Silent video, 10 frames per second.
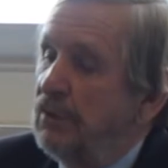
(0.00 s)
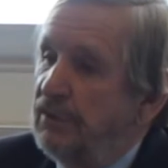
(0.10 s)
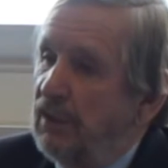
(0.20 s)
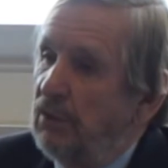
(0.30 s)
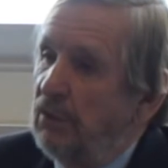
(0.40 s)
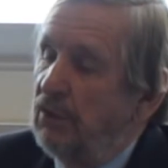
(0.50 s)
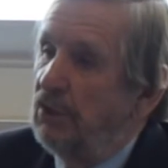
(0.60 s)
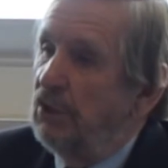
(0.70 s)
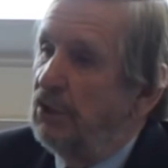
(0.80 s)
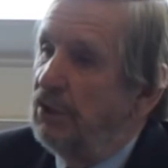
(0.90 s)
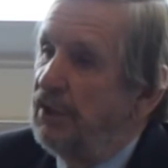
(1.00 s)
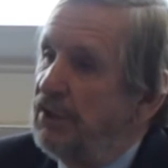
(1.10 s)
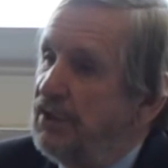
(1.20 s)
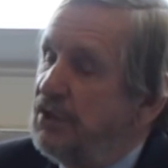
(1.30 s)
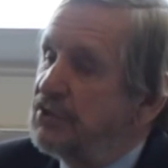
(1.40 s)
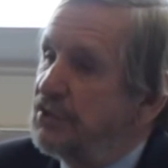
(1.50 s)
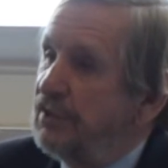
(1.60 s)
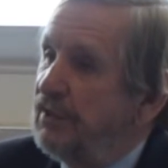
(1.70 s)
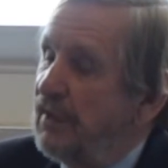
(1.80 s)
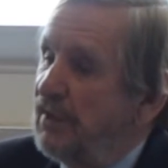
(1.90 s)
Now,
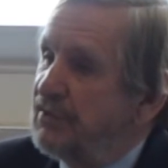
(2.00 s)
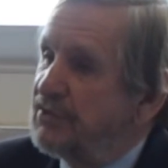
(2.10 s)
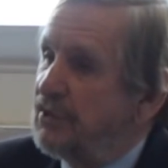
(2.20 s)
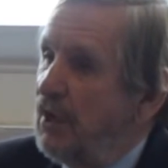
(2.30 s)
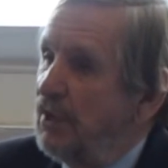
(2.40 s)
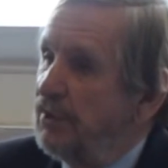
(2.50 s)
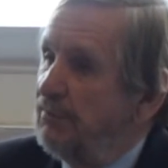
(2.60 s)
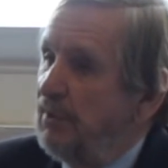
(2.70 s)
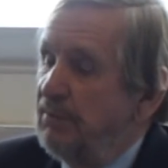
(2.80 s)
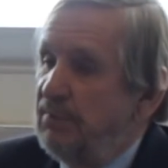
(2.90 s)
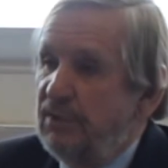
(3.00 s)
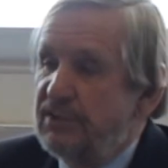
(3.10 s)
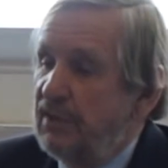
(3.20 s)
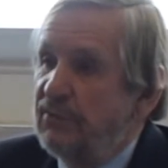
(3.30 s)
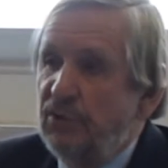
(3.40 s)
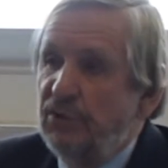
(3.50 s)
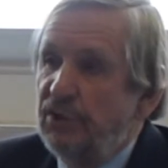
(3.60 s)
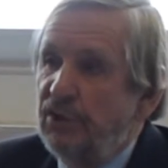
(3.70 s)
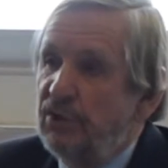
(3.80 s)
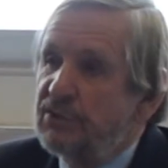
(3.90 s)
initially that started maybe, say, 30
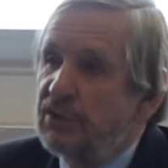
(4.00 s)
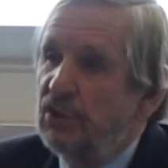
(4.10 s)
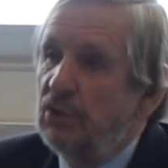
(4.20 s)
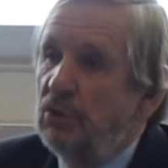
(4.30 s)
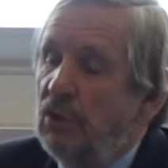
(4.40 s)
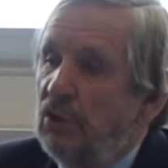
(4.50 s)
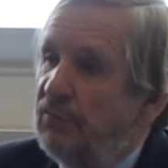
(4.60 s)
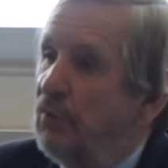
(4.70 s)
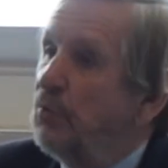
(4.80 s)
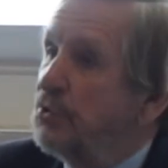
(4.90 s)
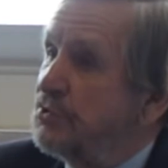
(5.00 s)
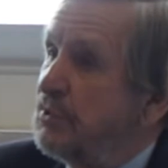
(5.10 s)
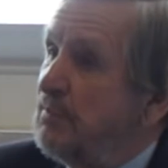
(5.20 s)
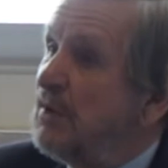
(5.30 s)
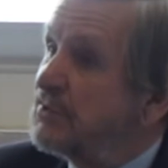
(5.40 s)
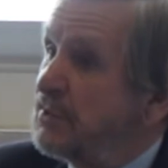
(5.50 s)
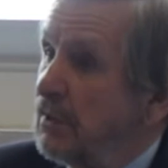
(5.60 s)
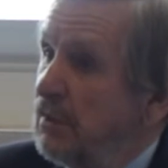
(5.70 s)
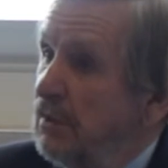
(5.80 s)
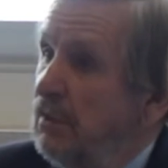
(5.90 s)
years ago, focused
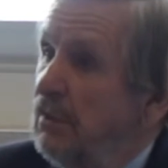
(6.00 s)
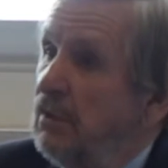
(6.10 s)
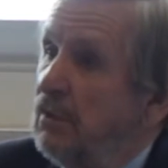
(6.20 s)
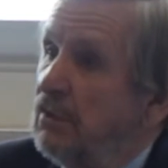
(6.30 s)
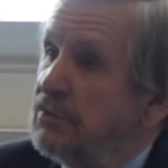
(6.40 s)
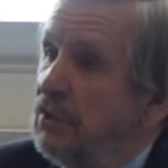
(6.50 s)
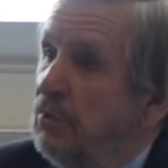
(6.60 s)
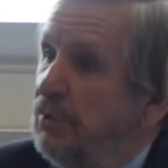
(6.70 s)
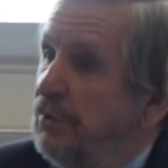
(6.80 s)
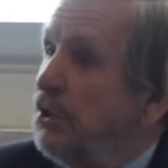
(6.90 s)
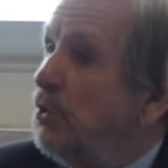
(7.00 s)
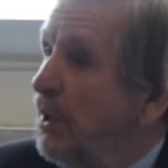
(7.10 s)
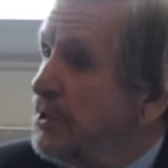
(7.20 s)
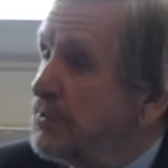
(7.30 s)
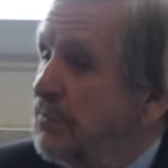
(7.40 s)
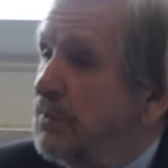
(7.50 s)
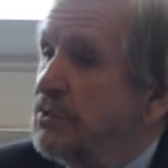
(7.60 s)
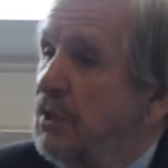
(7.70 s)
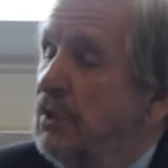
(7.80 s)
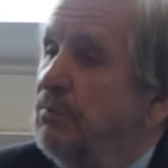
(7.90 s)
domestically. So in the US, for
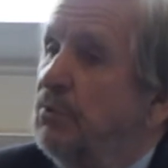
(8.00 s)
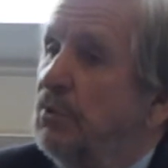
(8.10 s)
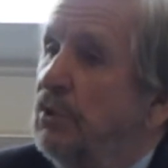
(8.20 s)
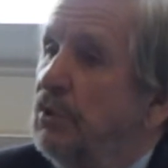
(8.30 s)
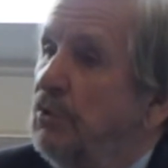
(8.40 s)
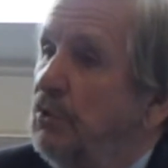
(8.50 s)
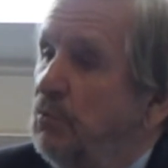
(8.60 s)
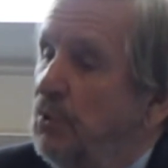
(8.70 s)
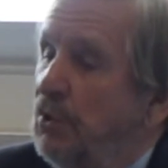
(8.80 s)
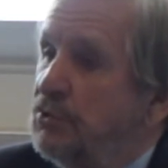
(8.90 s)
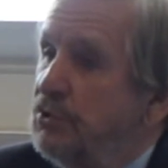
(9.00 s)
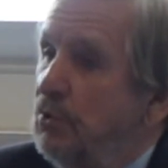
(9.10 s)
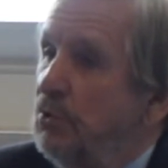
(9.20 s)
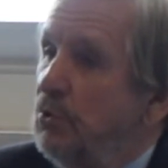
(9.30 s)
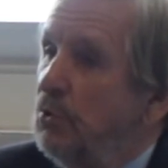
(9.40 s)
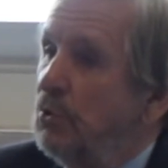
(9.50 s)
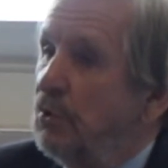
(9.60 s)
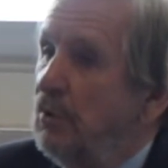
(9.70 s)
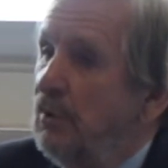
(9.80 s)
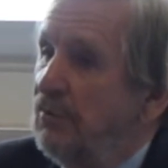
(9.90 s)
example, it was, who
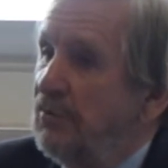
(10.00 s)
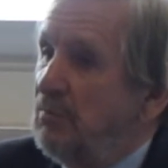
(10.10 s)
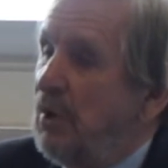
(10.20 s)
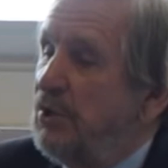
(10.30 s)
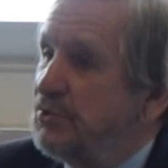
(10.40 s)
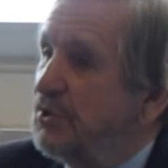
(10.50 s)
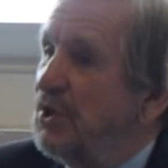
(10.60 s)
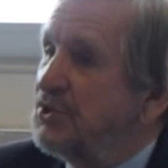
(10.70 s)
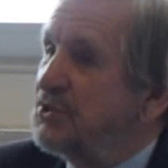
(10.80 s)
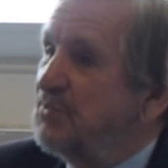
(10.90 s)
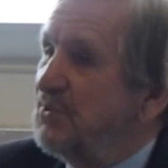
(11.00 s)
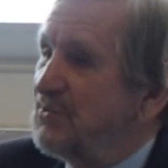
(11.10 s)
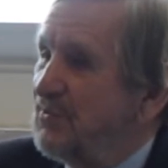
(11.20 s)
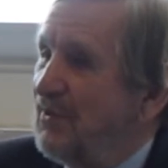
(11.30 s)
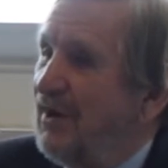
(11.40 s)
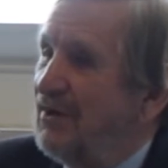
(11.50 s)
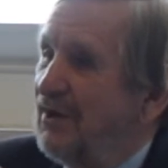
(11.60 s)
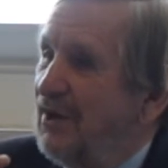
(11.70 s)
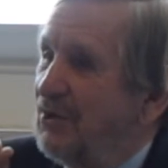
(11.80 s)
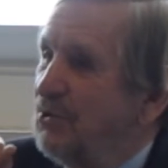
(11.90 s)
are the major customers for
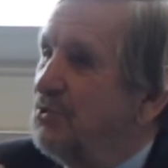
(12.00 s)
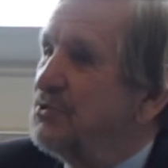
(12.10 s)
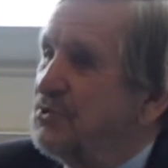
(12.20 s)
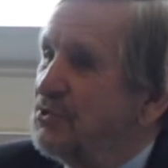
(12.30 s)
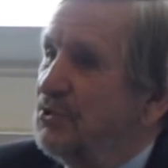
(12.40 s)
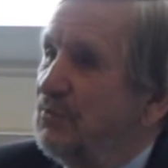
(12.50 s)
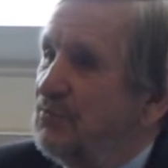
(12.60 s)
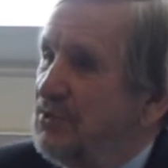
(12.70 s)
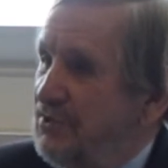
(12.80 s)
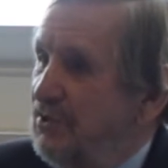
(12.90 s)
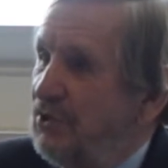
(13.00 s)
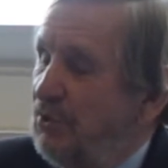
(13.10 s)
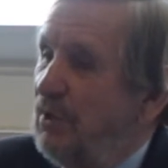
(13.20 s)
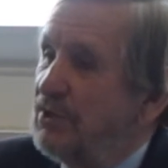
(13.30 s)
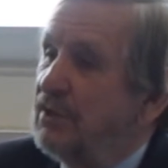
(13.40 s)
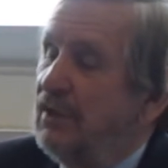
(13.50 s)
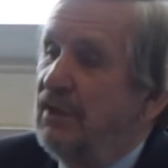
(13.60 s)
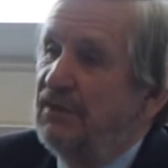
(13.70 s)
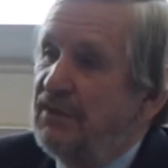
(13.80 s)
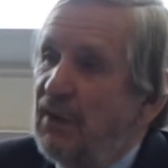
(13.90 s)
our goods and services in the US.
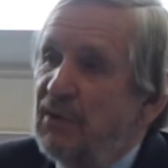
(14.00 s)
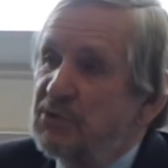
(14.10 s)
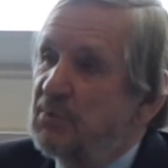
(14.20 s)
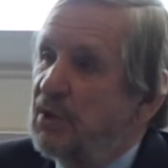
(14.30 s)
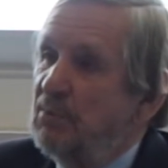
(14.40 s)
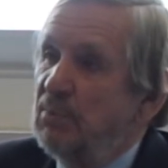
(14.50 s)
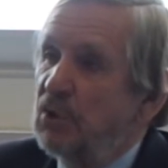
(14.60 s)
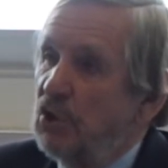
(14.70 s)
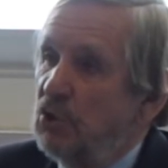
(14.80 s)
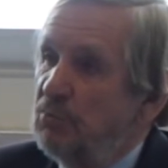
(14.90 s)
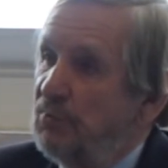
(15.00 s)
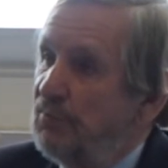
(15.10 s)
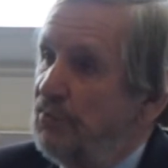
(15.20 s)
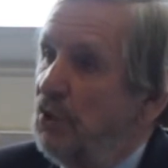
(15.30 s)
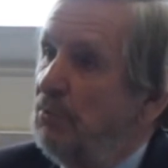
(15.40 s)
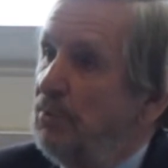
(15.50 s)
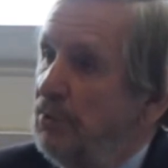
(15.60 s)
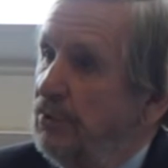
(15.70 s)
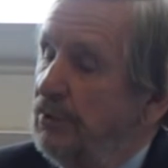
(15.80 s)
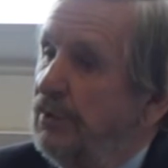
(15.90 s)
Now it's become a global
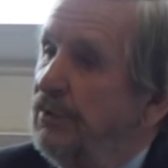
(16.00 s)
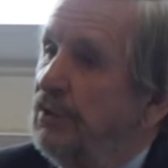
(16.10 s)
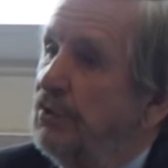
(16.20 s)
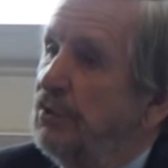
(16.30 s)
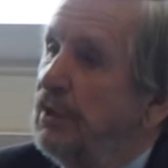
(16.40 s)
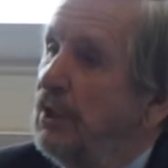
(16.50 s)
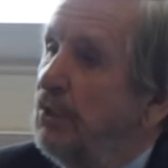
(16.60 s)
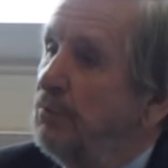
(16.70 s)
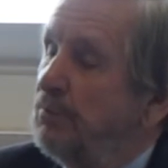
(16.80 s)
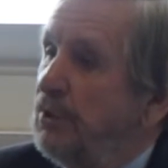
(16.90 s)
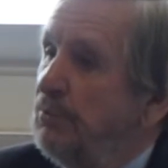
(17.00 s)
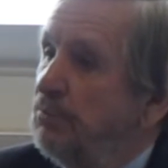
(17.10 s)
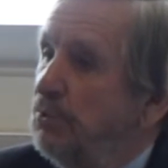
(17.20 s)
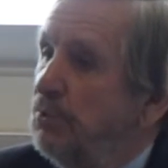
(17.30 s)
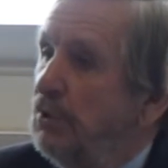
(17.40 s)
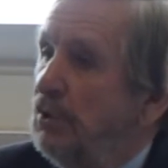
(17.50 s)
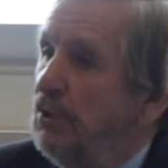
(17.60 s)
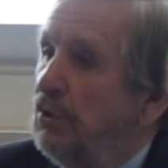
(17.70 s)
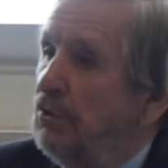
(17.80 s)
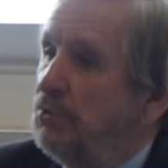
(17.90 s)
phenomenon, and there are now people
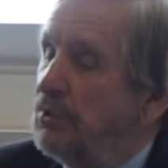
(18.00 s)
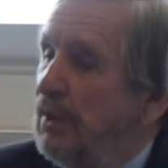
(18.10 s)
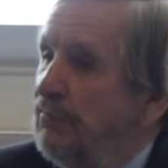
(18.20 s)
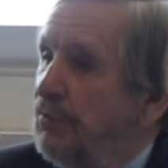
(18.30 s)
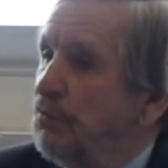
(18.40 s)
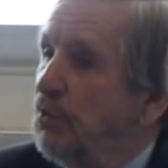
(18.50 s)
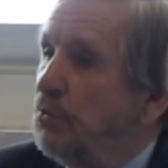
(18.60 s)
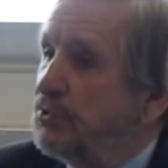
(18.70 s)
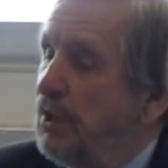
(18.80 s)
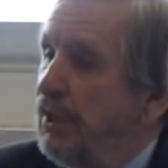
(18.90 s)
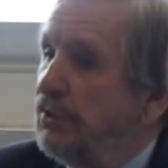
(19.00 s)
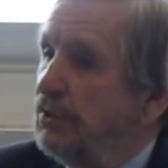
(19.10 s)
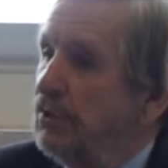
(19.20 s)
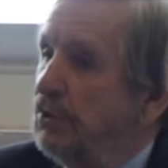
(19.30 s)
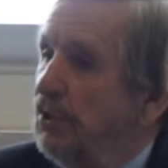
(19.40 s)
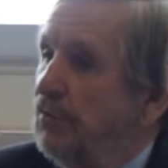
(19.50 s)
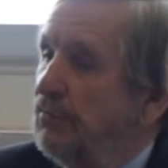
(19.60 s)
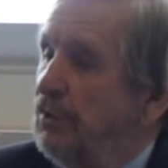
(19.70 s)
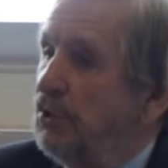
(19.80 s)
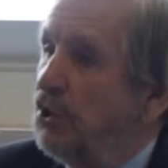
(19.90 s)
who have the role title
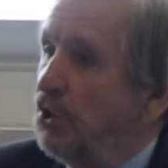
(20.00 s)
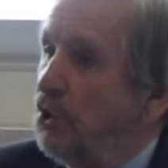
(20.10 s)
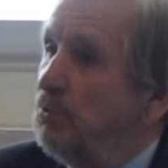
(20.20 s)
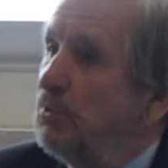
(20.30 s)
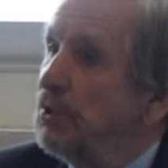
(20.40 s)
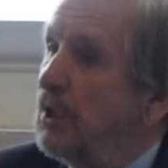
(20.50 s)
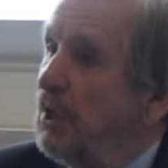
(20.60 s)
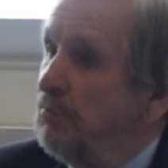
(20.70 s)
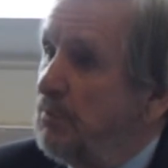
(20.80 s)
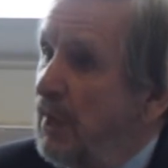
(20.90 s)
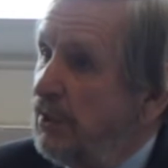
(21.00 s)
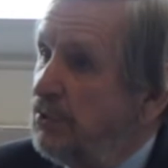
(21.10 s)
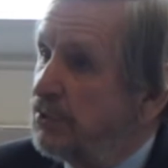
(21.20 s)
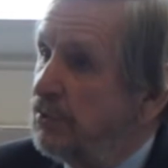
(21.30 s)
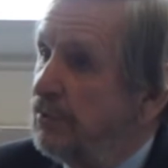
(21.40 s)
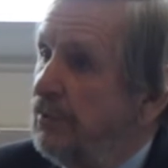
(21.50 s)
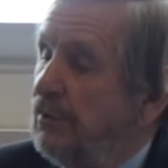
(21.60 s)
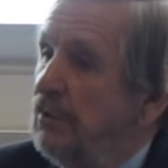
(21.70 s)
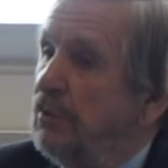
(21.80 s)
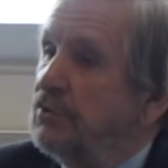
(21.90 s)
of global account manager.
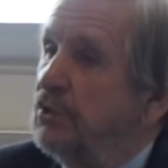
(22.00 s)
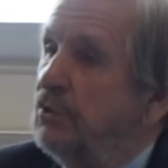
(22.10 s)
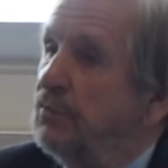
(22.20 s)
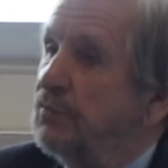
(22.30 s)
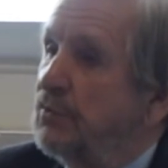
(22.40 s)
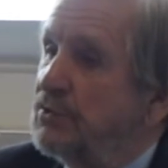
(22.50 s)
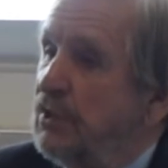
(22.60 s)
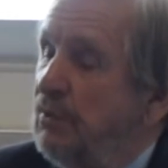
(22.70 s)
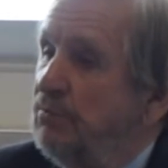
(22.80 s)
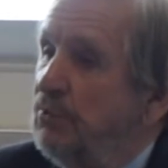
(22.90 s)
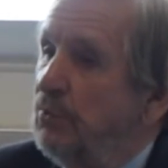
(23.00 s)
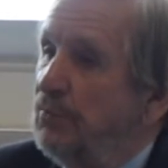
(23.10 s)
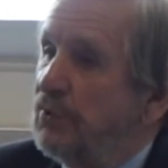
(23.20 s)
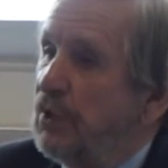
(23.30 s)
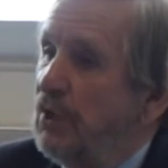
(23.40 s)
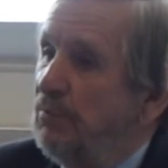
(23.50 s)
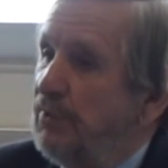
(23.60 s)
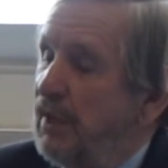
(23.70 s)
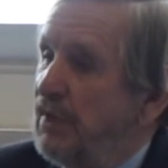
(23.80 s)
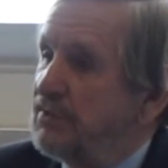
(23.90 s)
So, for example, the
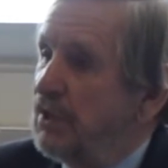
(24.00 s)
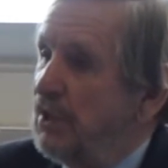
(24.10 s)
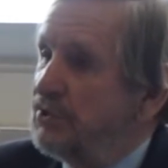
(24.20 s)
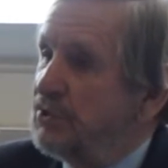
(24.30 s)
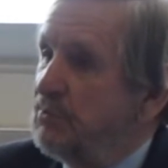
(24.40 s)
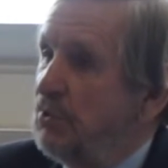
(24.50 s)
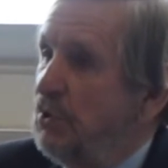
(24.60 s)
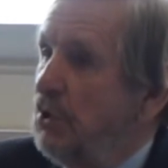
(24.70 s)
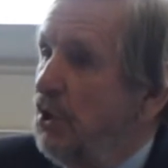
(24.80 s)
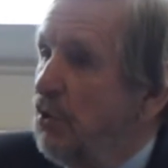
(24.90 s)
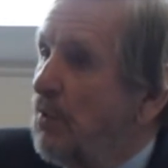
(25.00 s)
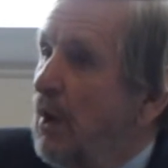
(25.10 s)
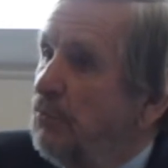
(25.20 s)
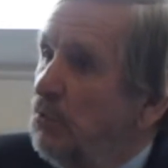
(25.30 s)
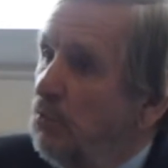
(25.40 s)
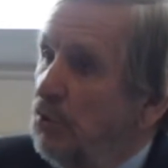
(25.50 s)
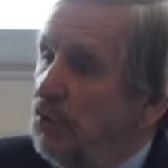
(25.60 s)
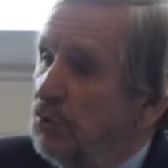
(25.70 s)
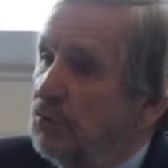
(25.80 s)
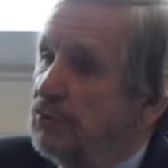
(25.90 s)
company has a customer around the
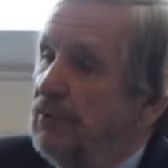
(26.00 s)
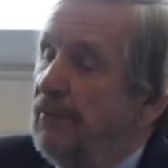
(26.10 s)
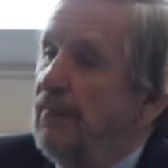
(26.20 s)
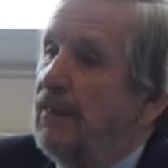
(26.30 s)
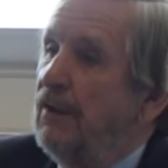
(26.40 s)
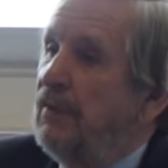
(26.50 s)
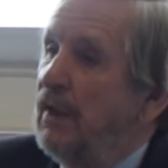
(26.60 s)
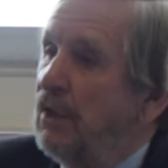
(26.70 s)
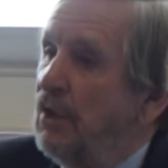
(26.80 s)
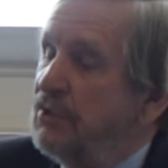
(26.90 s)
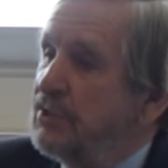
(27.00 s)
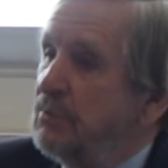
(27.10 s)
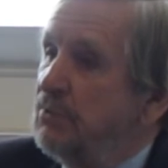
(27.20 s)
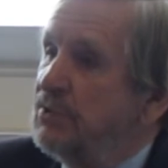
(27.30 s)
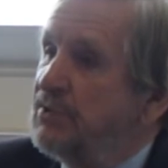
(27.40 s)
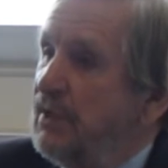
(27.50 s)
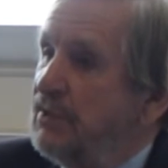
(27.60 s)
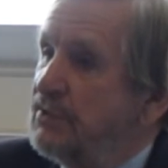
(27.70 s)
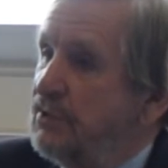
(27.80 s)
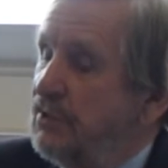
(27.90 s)
world, And that customer
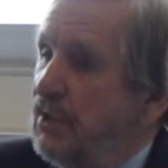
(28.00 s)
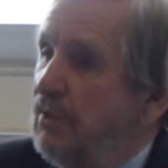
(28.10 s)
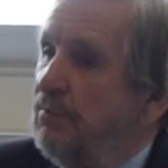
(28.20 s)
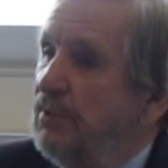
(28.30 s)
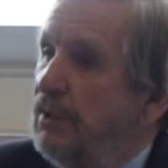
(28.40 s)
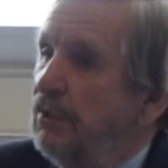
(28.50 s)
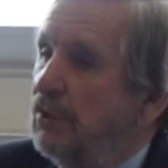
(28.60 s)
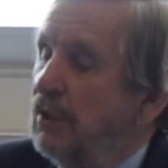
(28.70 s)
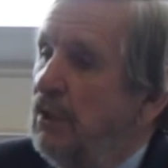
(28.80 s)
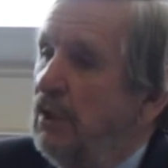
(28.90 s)
says to the company, look,